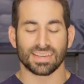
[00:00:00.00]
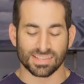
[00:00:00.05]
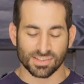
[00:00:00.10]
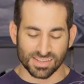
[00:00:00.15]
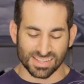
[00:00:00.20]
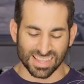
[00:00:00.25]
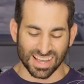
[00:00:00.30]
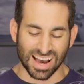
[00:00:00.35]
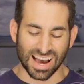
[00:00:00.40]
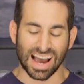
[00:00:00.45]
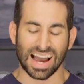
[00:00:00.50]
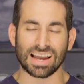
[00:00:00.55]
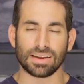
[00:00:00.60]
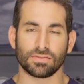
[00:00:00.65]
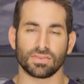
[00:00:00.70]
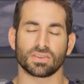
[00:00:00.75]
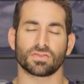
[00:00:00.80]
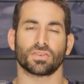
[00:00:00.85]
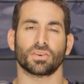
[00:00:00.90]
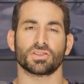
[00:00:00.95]
This is the
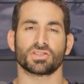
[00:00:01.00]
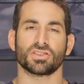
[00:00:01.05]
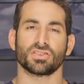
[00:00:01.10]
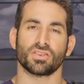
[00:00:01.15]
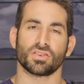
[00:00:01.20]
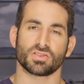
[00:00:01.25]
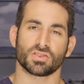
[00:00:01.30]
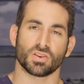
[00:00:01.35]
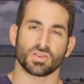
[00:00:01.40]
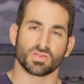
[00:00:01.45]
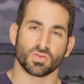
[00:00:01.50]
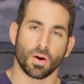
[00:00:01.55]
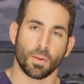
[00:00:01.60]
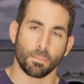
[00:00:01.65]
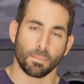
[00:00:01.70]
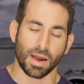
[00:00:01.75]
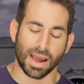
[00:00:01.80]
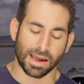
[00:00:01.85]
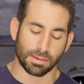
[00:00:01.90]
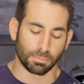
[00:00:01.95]
high-vis version, there's also a
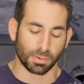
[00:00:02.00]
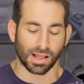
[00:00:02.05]
matte